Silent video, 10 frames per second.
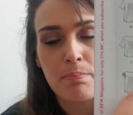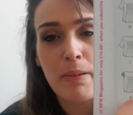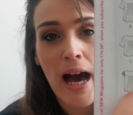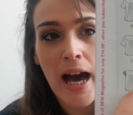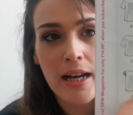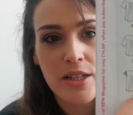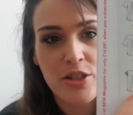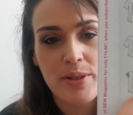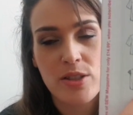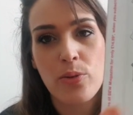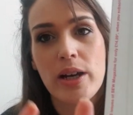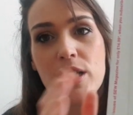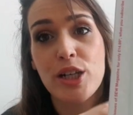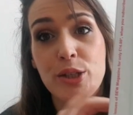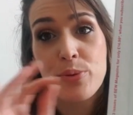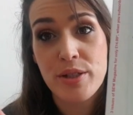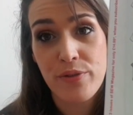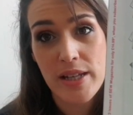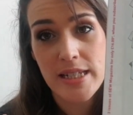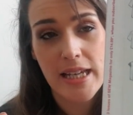back, so it's quite loose
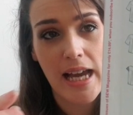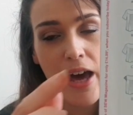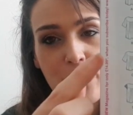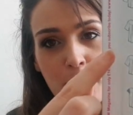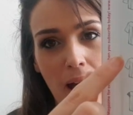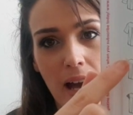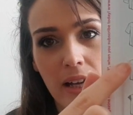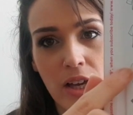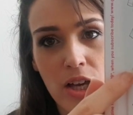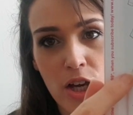fitting at the back,